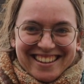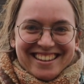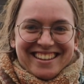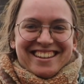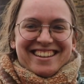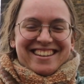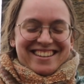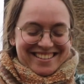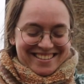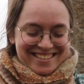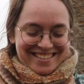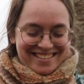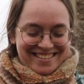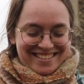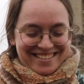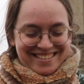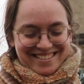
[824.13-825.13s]
But you
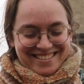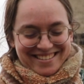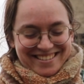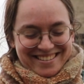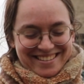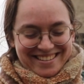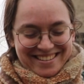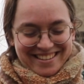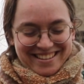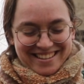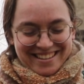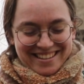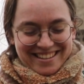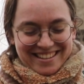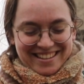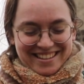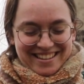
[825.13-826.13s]
know, next
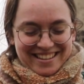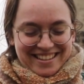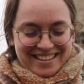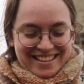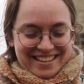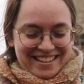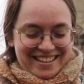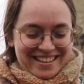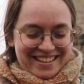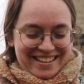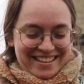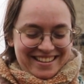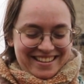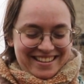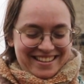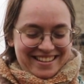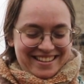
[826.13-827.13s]
up, maybe
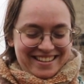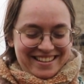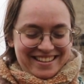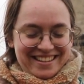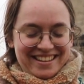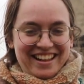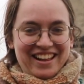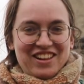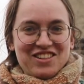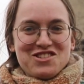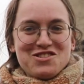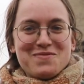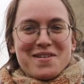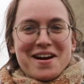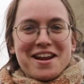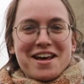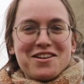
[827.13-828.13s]
some knitting
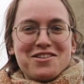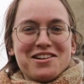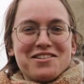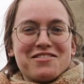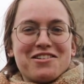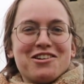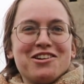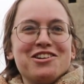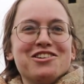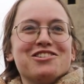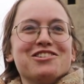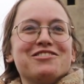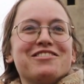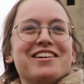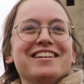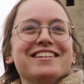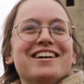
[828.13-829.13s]
drone
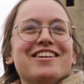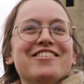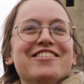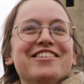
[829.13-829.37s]
shots?